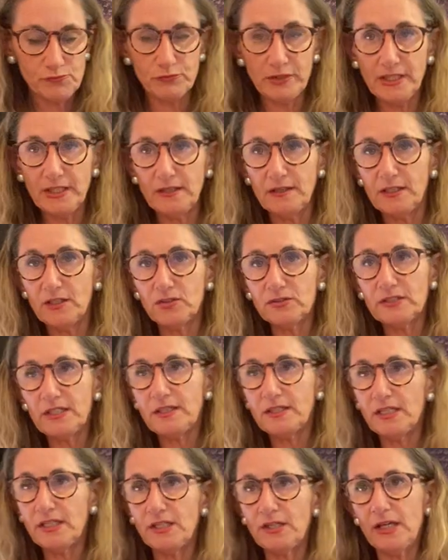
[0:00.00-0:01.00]
Really, the only
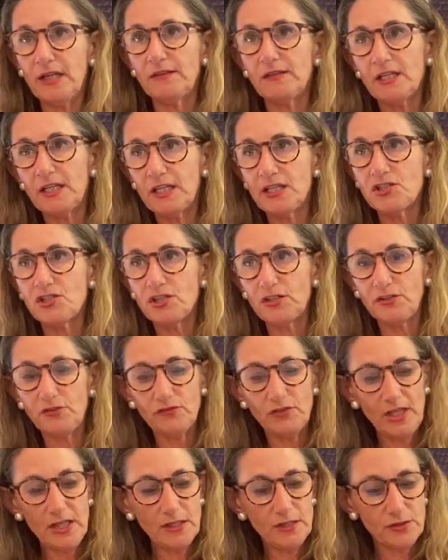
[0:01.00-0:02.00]
thing in the kitchen you
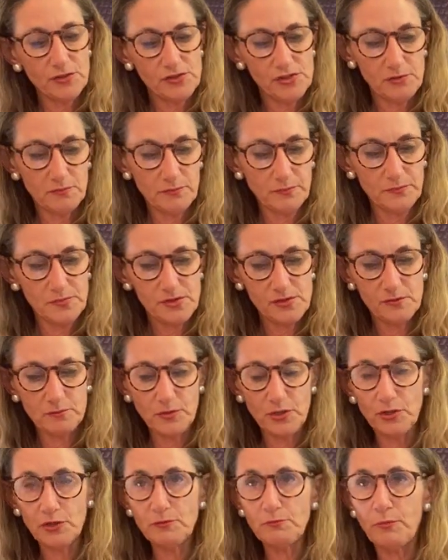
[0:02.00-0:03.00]
need are some,
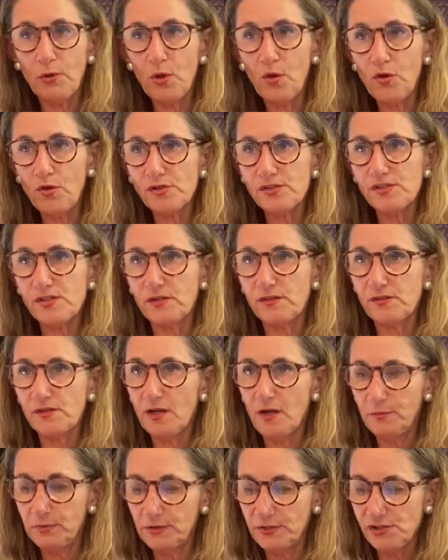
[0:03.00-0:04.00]
some good bowls, a
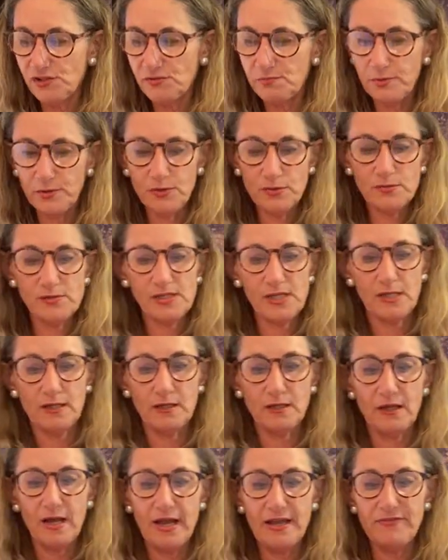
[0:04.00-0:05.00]
couple of spoons and
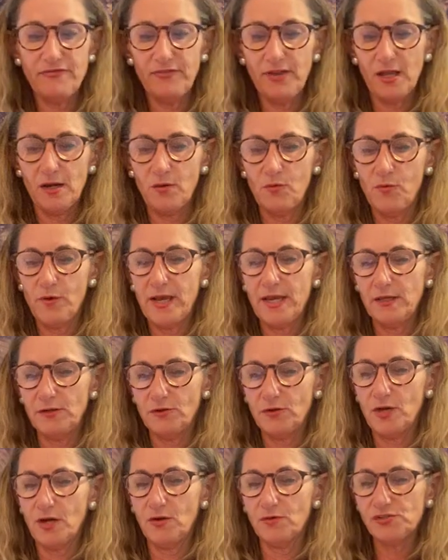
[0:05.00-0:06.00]
a knife, and away
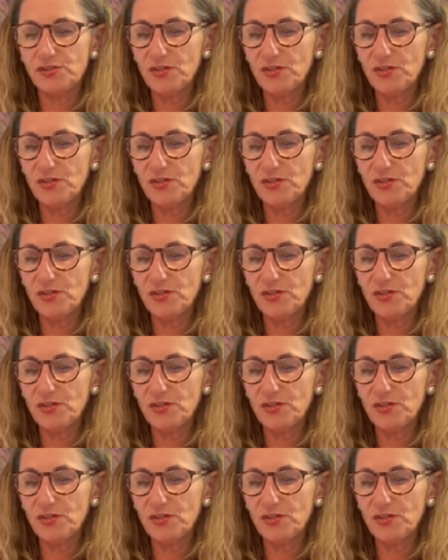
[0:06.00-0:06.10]
you go.